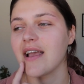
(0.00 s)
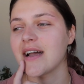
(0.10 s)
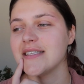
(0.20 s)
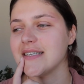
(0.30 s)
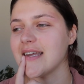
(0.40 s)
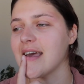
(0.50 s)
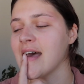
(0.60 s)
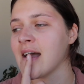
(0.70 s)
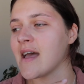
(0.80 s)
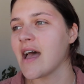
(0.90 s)
Like I
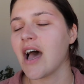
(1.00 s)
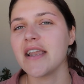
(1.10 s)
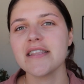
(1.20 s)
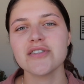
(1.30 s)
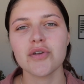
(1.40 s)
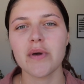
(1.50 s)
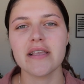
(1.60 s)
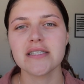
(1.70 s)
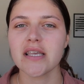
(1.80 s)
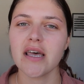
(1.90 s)
didn't do
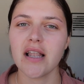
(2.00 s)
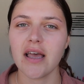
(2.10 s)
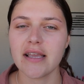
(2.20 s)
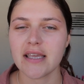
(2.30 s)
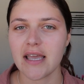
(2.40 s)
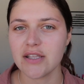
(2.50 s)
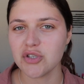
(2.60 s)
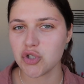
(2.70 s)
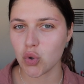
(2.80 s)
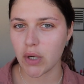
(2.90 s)
it to like
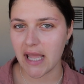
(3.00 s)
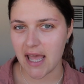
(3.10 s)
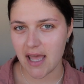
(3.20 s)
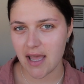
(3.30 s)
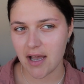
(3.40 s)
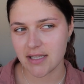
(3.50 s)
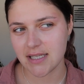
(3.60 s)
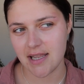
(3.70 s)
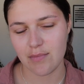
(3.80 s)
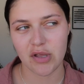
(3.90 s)
enjoy it. I
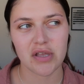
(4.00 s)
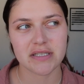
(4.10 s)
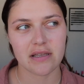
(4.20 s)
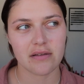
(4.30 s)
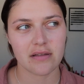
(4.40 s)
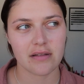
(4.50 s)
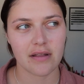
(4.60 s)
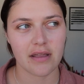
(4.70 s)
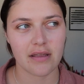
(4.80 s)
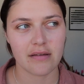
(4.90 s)
did it because it,
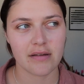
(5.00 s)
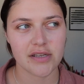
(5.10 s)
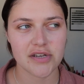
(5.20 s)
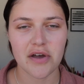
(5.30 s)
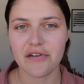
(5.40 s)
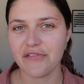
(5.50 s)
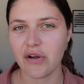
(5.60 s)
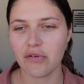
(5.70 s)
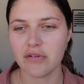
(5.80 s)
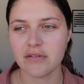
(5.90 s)
like, I don't know, it
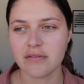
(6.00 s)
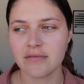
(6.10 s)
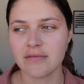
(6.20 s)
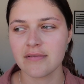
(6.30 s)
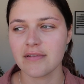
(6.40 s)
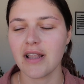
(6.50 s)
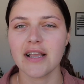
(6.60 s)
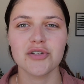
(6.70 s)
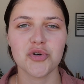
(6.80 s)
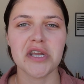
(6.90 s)
felt
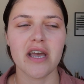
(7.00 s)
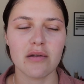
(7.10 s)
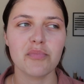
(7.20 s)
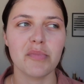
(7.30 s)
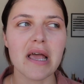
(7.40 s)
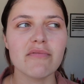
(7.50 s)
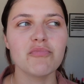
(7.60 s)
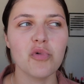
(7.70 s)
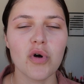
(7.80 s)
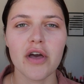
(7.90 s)
like a treat. I'd
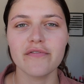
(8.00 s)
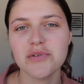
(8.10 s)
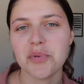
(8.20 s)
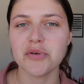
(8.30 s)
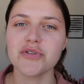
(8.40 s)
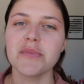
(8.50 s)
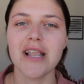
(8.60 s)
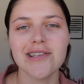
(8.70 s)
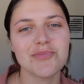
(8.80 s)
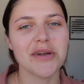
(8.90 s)
like walk over to Boots on my
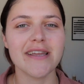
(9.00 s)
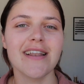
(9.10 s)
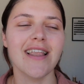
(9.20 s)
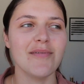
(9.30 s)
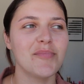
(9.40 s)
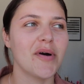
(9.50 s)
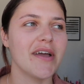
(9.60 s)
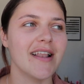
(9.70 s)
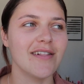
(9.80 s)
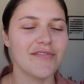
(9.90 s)
lunch break and like
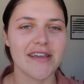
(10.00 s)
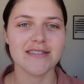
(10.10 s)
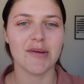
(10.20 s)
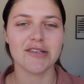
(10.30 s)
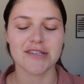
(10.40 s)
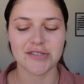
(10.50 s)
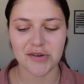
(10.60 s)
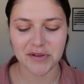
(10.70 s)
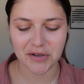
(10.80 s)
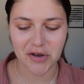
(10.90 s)
buy a little face mask and do
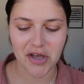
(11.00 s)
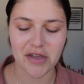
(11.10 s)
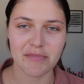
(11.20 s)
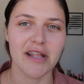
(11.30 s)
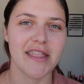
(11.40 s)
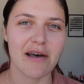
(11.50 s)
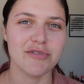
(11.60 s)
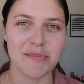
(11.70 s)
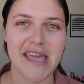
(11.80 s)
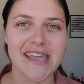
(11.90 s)
it when I got home. Like that
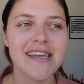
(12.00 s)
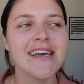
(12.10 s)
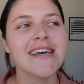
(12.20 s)
was me.